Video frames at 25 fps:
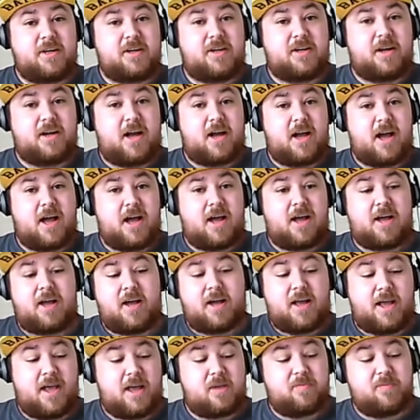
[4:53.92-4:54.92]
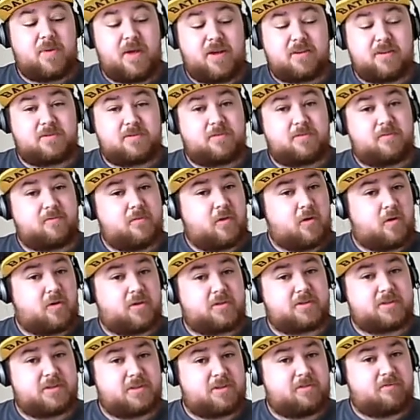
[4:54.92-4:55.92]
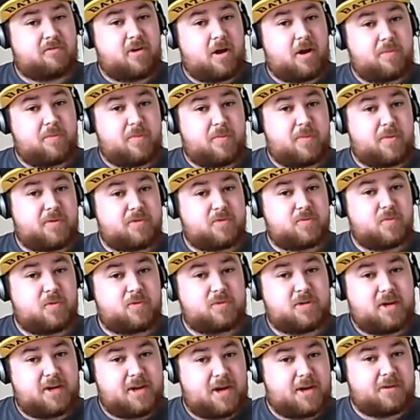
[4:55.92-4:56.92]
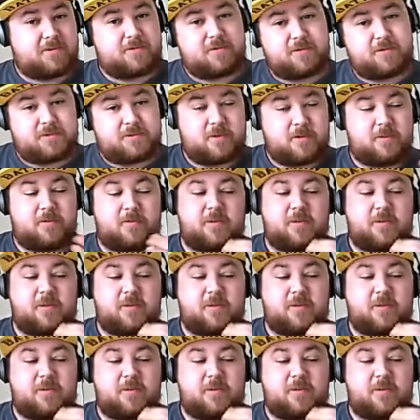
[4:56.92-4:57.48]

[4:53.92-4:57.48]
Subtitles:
head back to the Rock to grab a bunch more Dark Angels. So